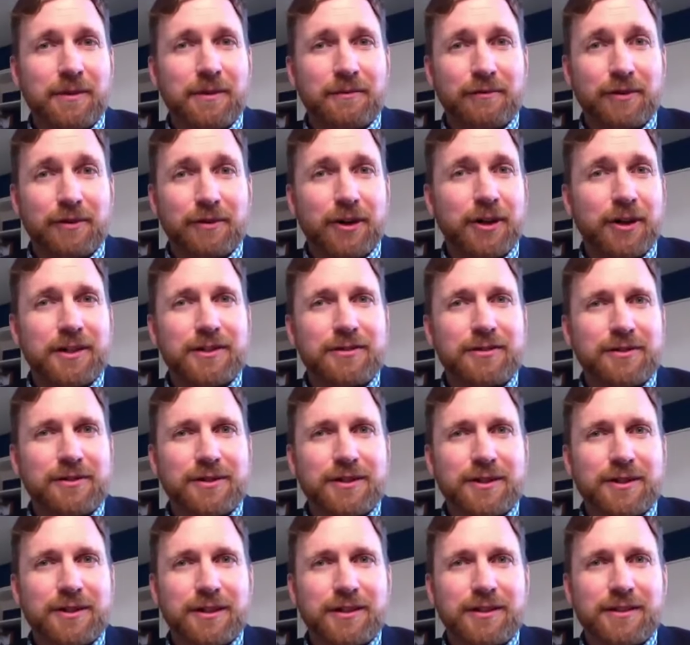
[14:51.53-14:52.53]
very
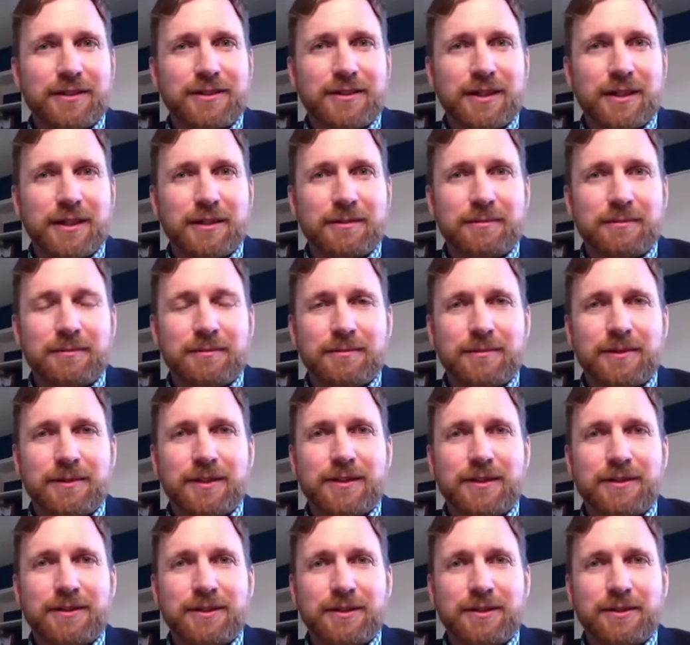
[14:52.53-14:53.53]
interested in the same
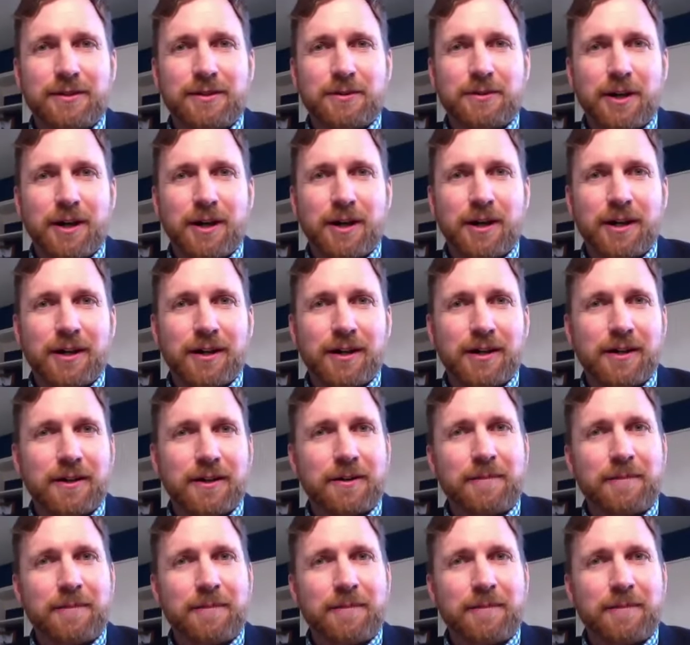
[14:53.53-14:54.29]
things that you are,